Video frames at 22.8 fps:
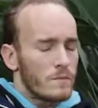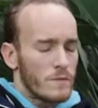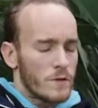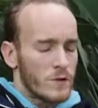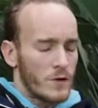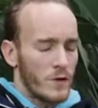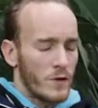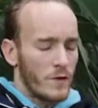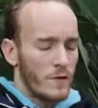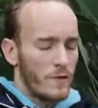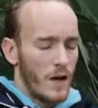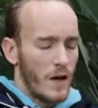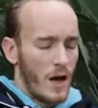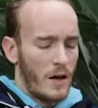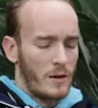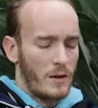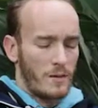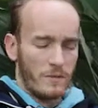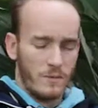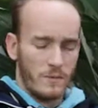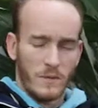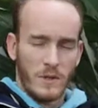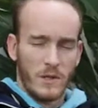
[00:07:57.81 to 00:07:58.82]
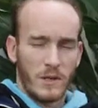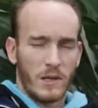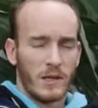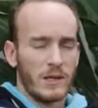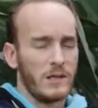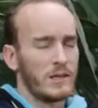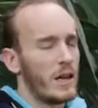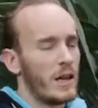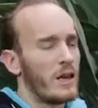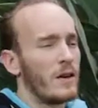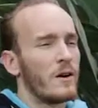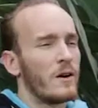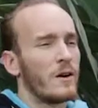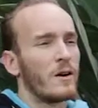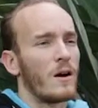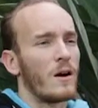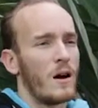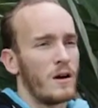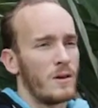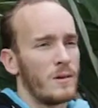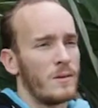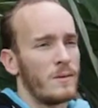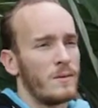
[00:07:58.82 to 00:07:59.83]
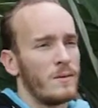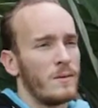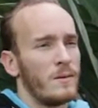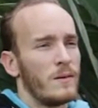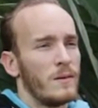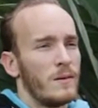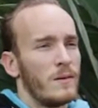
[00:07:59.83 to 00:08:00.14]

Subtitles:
So you've got a container garden,